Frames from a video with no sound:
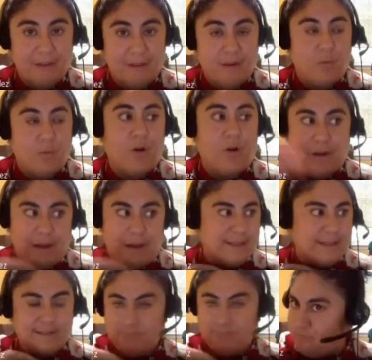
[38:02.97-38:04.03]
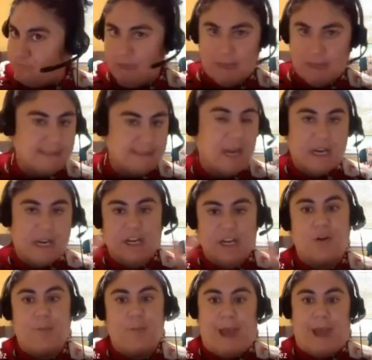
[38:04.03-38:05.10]
where it's not going to
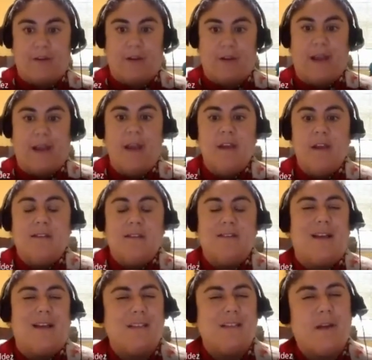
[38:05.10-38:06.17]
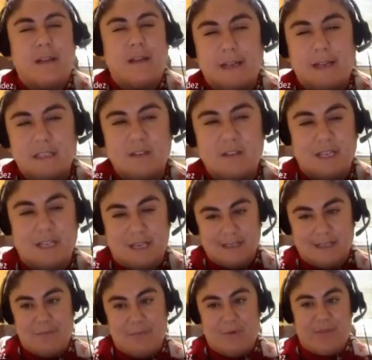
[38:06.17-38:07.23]
go back, right? So that's how I like to use that
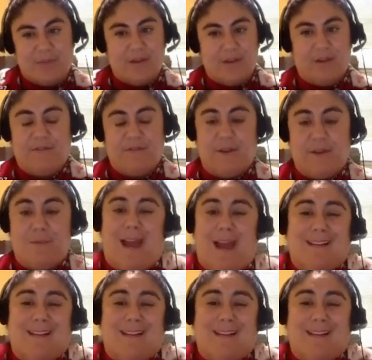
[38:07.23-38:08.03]
example with the neurofeedback.